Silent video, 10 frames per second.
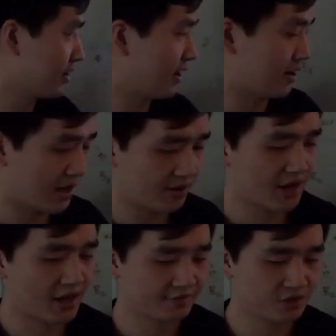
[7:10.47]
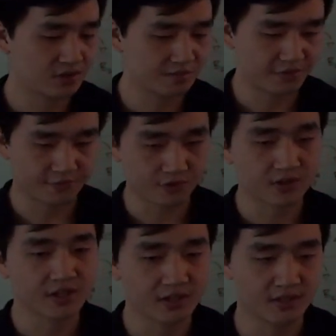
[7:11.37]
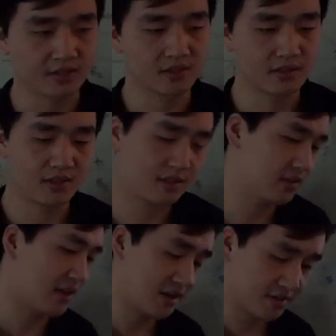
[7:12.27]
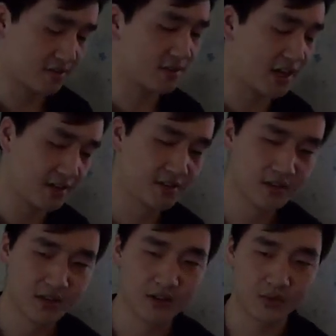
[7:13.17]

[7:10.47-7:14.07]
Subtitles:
I have talked before in last slides.